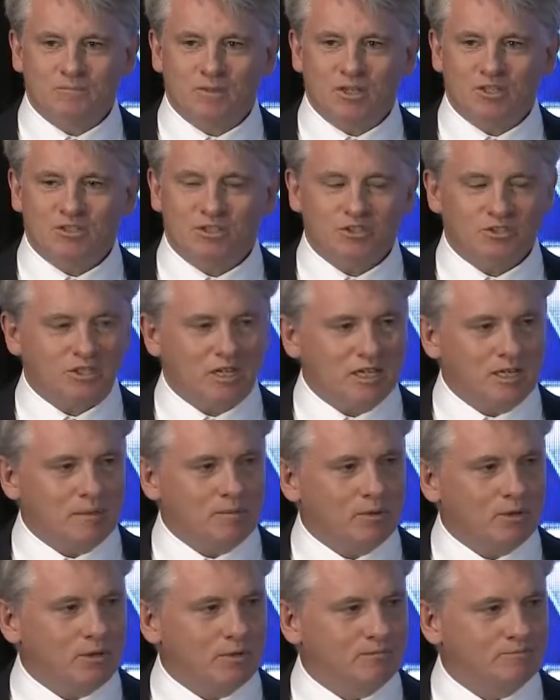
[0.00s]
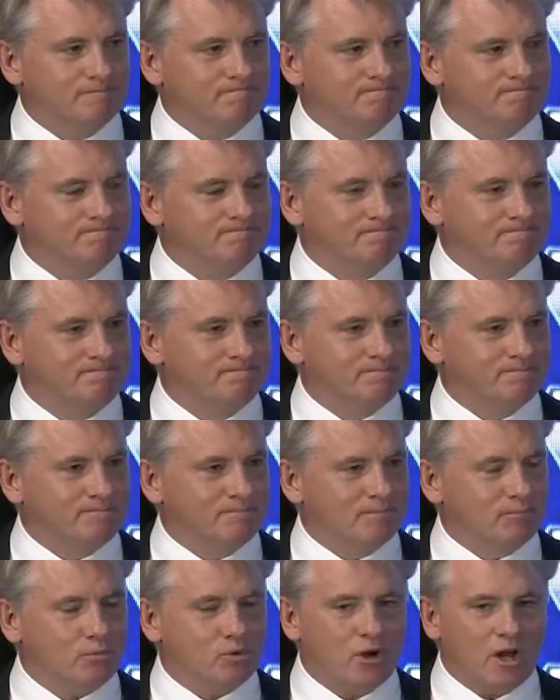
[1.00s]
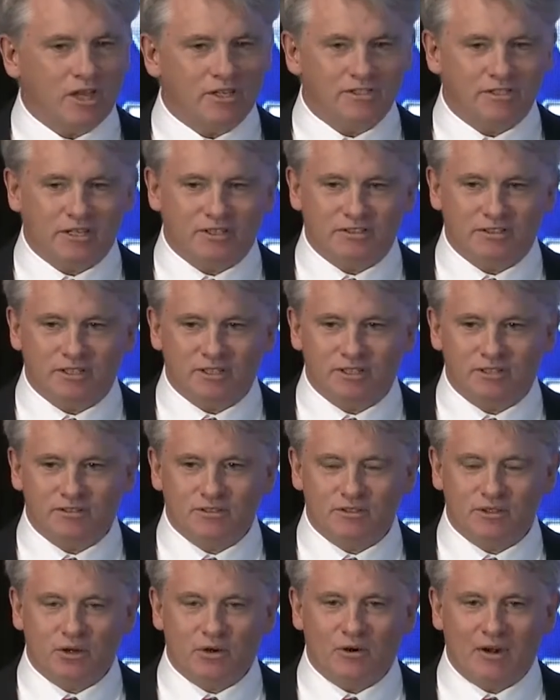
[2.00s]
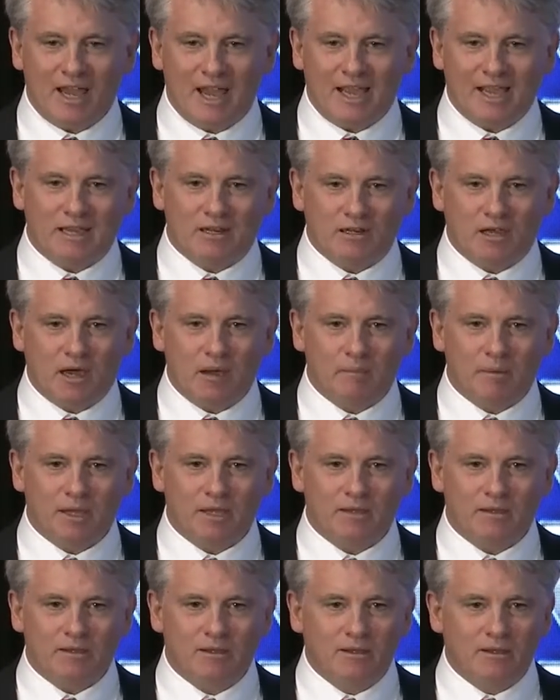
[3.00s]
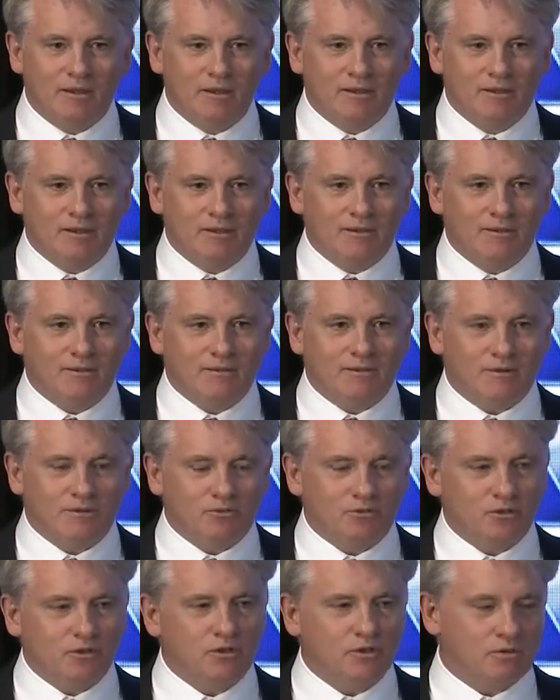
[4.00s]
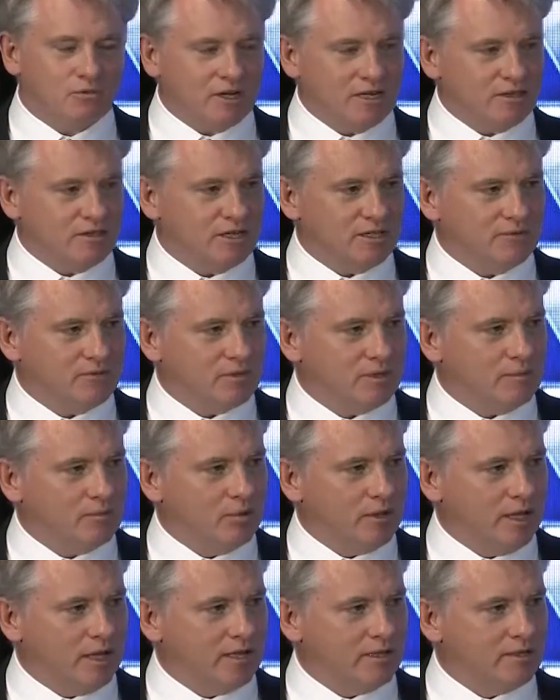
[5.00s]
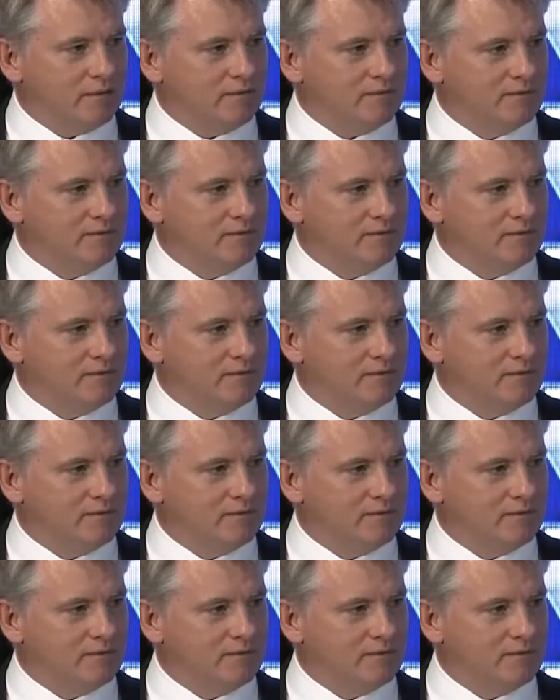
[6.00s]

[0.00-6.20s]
sustainable processes that are economic, doing the right thing for the planet,